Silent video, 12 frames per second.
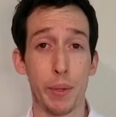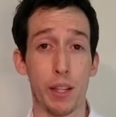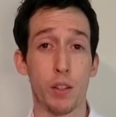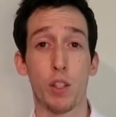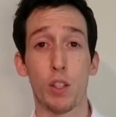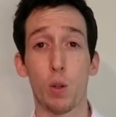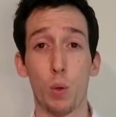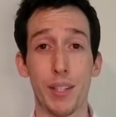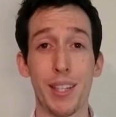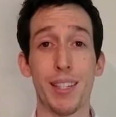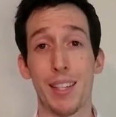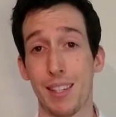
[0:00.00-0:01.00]
else that's
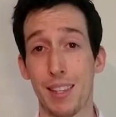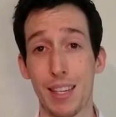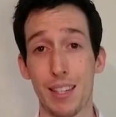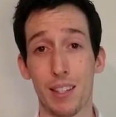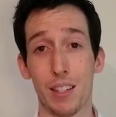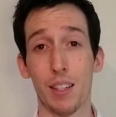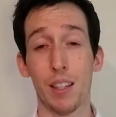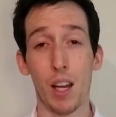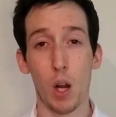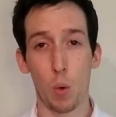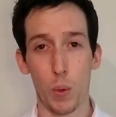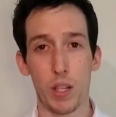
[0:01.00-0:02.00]
called dysesthesia,
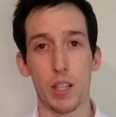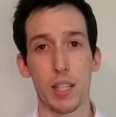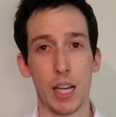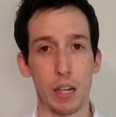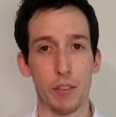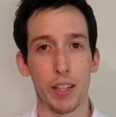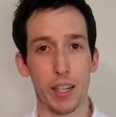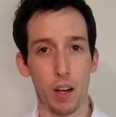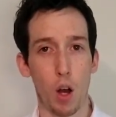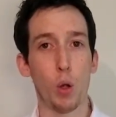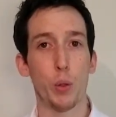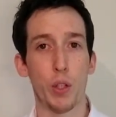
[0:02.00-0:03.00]
which is kind of like
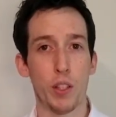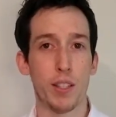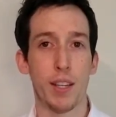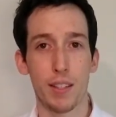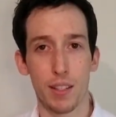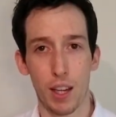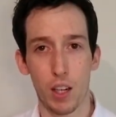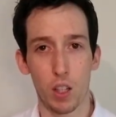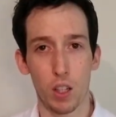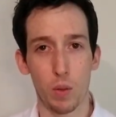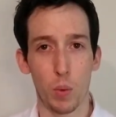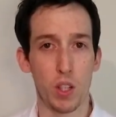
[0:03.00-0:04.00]
an altered sensation,